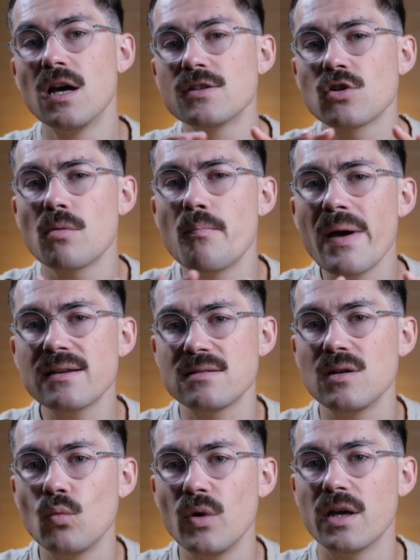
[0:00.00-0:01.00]
So the best
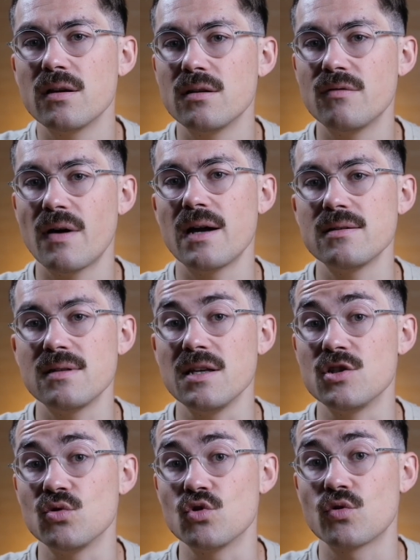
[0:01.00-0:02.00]
thing we can advise
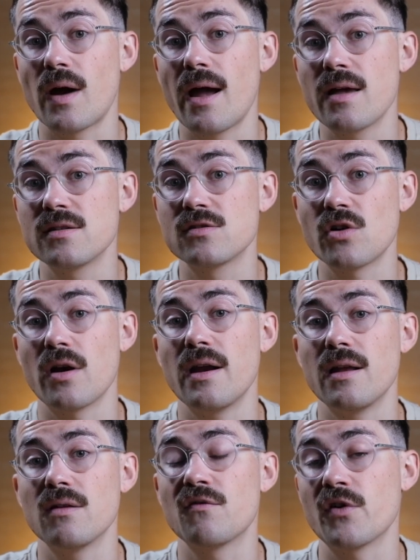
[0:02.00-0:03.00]
is to try
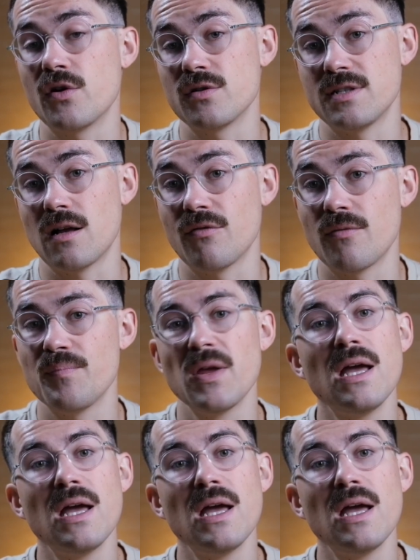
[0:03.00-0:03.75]
Starknet for yourself.